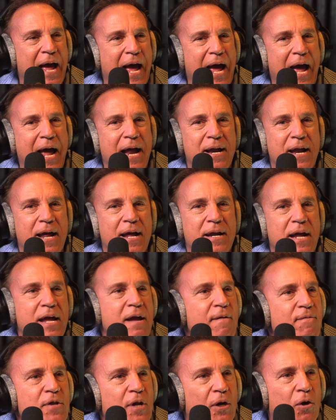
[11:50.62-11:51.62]
and, and,
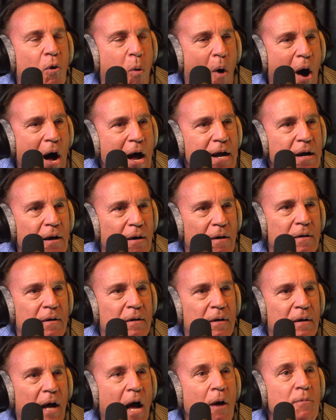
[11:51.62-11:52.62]
even the choir.
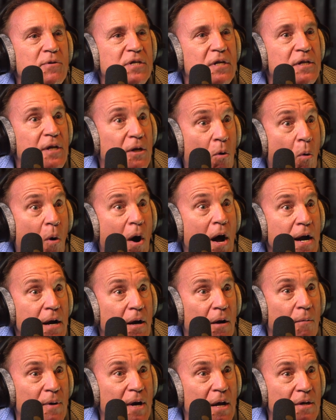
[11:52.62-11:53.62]
I was yeah. in the
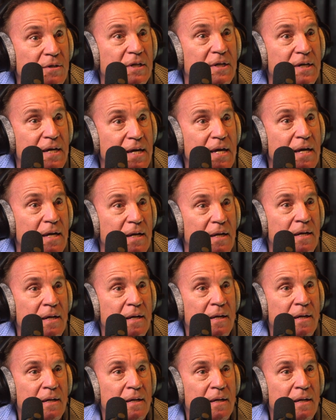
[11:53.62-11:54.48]
choir when I was a mm-hmm. kid.